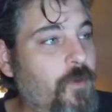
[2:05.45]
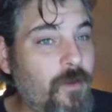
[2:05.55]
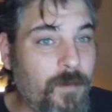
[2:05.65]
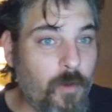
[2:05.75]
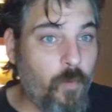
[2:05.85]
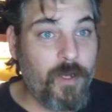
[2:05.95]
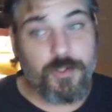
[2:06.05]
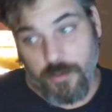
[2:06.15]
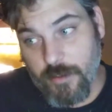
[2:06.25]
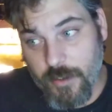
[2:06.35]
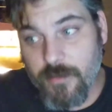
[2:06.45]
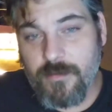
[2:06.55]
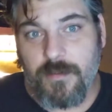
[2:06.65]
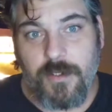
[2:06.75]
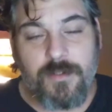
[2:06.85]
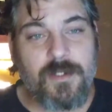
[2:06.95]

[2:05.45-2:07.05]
You could be a witch or you could